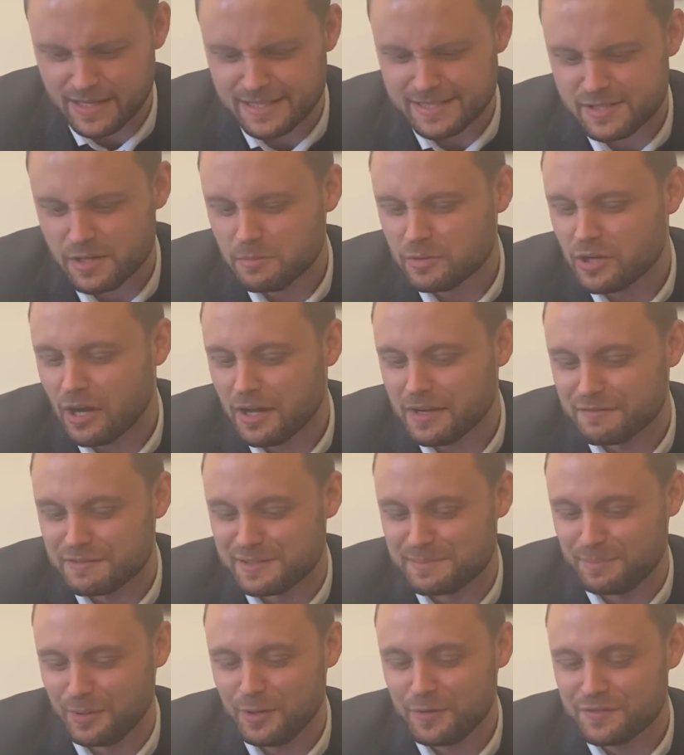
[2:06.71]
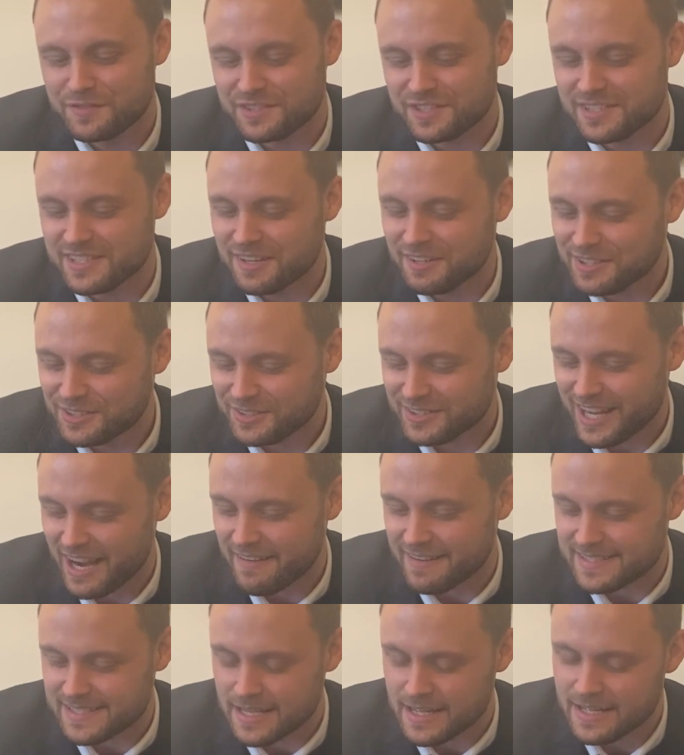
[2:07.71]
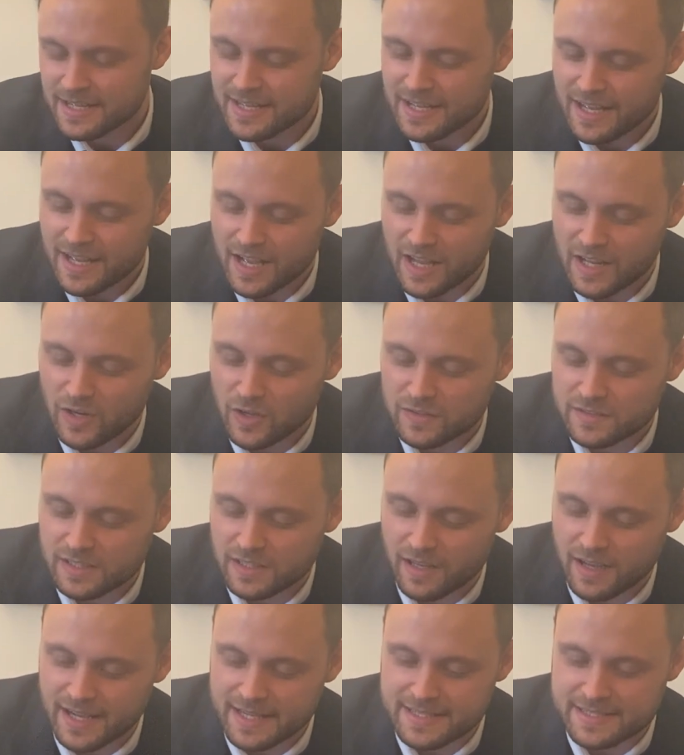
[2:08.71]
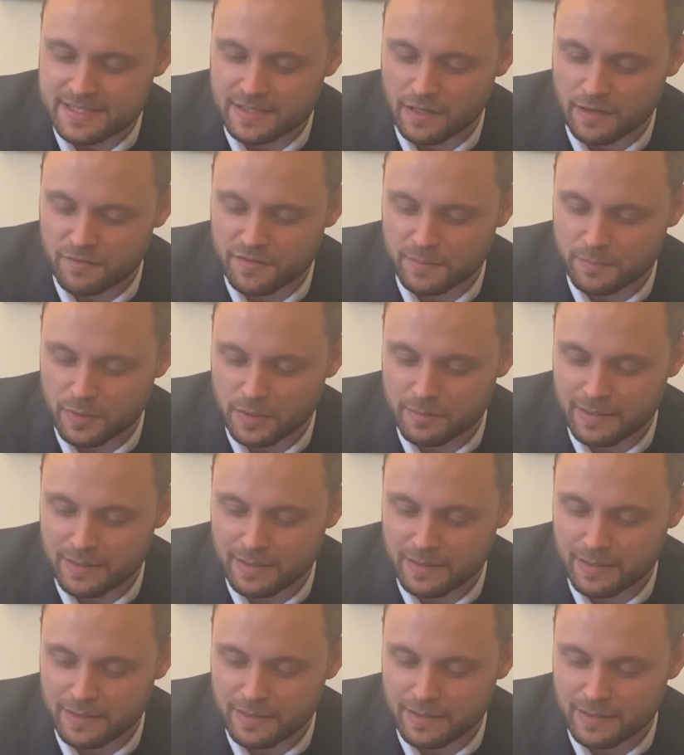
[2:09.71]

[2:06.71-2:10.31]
is some kind of spoof satirical character along the lines of the pub